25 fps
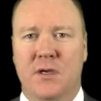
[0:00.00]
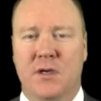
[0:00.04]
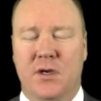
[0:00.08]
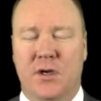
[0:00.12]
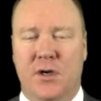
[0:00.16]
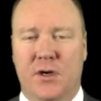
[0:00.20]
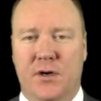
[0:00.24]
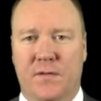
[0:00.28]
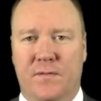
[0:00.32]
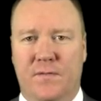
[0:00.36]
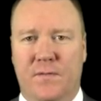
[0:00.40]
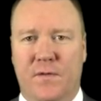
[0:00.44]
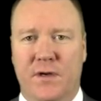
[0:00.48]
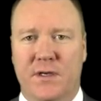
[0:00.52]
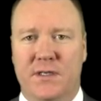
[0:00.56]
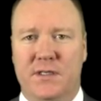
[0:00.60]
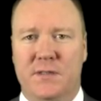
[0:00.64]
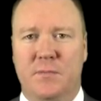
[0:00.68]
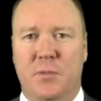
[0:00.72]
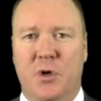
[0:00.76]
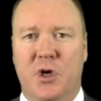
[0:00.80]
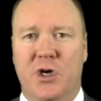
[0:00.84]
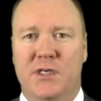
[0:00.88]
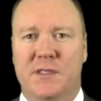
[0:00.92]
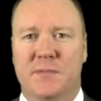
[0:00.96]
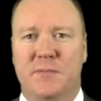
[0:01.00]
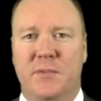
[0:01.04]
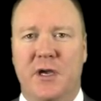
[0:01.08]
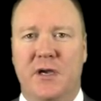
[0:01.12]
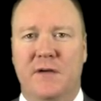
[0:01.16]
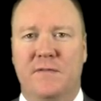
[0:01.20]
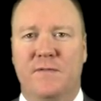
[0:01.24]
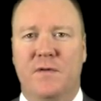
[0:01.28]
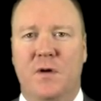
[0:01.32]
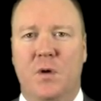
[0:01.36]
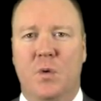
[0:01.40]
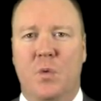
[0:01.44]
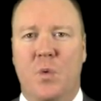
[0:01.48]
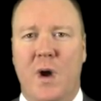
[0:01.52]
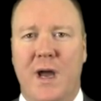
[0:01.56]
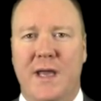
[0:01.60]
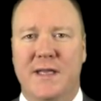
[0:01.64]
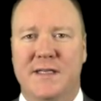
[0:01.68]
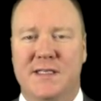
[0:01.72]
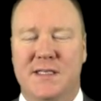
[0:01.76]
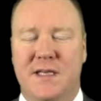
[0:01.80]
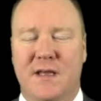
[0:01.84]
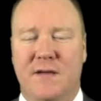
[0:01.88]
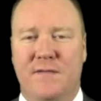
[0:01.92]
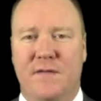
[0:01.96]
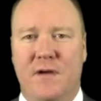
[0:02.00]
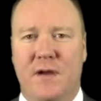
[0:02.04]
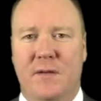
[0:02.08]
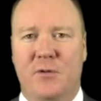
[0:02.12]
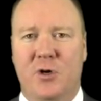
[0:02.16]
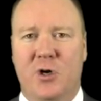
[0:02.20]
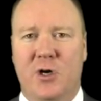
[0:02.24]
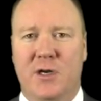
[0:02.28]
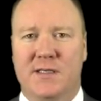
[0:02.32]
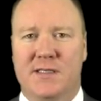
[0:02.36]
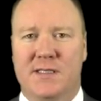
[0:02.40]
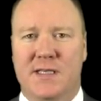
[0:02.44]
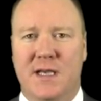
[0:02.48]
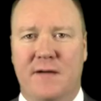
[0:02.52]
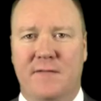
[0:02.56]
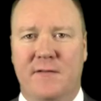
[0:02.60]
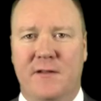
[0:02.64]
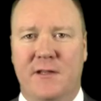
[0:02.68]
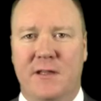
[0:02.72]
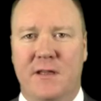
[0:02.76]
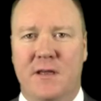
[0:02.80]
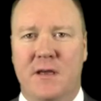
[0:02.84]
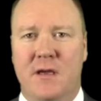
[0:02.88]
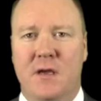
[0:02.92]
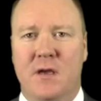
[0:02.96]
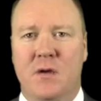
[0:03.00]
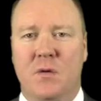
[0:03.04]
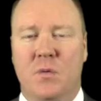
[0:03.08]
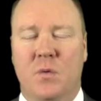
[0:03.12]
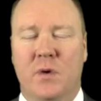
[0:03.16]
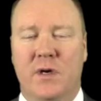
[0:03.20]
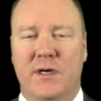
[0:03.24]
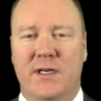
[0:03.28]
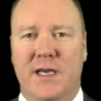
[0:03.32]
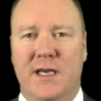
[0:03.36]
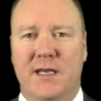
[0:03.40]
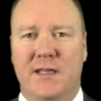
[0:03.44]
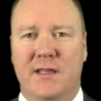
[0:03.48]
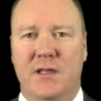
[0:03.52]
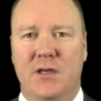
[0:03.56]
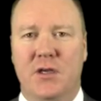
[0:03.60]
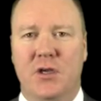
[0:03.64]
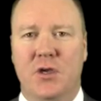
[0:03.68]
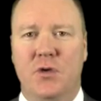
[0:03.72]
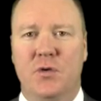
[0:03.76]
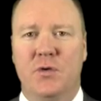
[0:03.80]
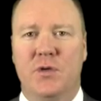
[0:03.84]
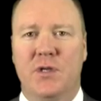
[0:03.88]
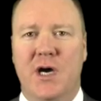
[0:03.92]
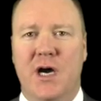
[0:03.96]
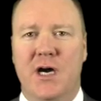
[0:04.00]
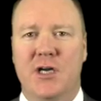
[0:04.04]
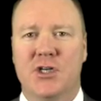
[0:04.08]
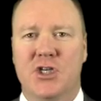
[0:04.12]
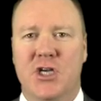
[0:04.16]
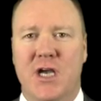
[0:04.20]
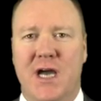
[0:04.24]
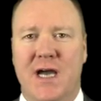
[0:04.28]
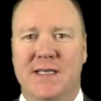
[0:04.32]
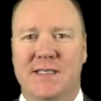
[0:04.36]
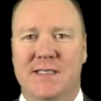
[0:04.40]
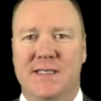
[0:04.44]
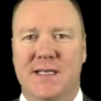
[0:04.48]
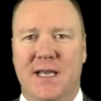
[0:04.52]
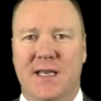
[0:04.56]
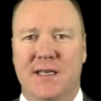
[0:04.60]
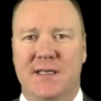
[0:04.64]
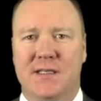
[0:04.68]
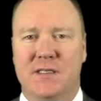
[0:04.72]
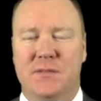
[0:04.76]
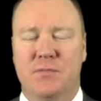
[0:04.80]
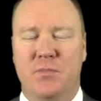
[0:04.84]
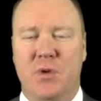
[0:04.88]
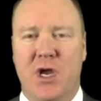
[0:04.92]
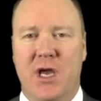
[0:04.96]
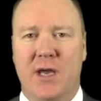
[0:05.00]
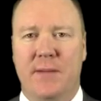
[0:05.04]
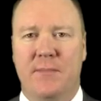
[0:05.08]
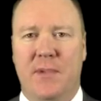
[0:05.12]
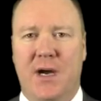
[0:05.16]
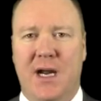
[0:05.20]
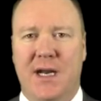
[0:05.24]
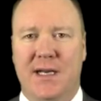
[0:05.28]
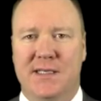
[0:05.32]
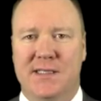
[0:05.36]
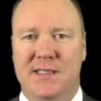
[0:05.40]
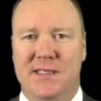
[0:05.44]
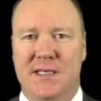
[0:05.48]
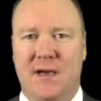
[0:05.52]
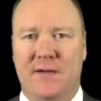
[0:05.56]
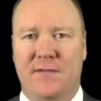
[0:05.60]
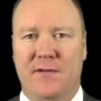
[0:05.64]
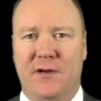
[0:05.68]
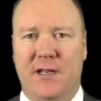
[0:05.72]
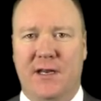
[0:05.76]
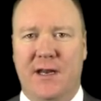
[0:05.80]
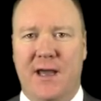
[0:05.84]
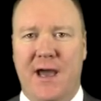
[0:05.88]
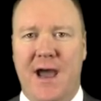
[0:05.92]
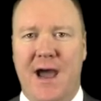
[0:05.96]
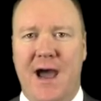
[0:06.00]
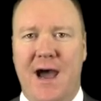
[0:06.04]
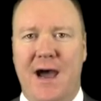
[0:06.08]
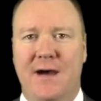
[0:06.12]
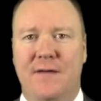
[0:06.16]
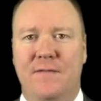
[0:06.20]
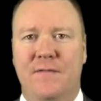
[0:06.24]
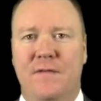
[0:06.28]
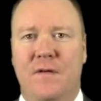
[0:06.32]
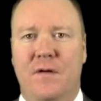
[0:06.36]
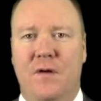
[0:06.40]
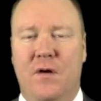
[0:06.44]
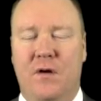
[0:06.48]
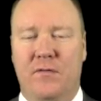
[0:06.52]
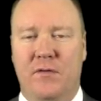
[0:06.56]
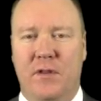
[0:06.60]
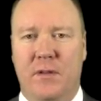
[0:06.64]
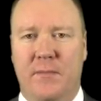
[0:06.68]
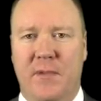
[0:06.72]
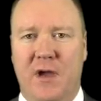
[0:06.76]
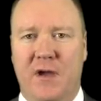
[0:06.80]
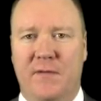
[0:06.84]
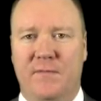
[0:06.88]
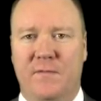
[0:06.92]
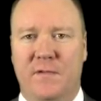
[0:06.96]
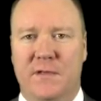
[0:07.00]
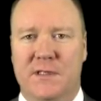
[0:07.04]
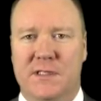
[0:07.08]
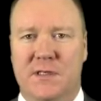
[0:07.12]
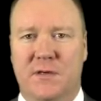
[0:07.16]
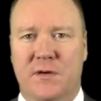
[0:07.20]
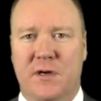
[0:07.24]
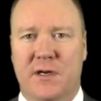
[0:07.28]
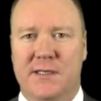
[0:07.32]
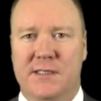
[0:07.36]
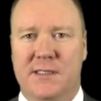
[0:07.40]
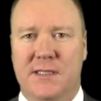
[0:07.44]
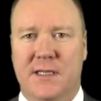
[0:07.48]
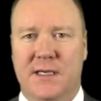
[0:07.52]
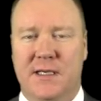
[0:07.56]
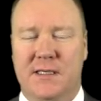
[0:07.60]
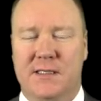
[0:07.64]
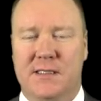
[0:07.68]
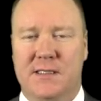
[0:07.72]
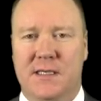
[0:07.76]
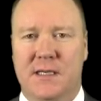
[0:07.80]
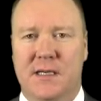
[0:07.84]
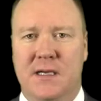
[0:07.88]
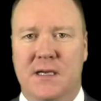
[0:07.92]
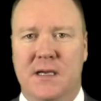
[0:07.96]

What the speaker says: Your free sports pick for Wednesday, February 7th, we're taking the Utah Jazz against spread -7.5 over the Memphis Grizzlies.